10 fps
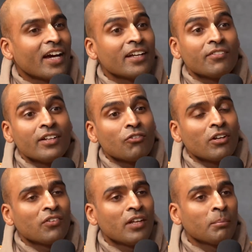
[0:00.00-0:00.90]
kind of
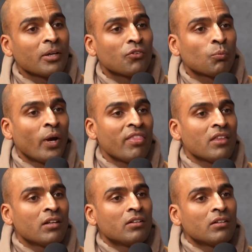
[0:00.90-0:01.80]
interesting because when
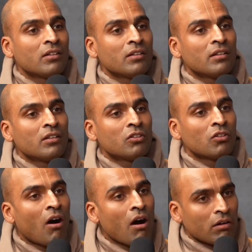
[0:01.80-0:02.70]
the
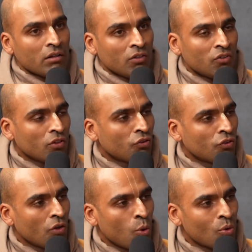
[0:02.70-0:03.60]
darkness is
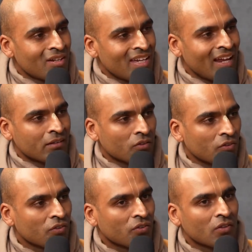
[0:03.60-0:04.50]
so
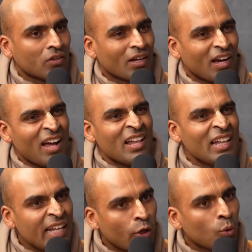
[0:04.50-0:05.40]
dense, a
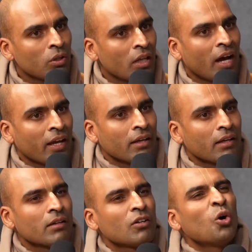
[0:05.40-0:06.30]
little light
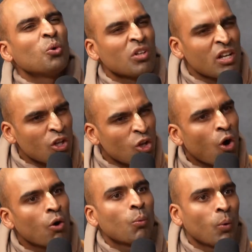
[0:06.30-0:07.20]
goes a long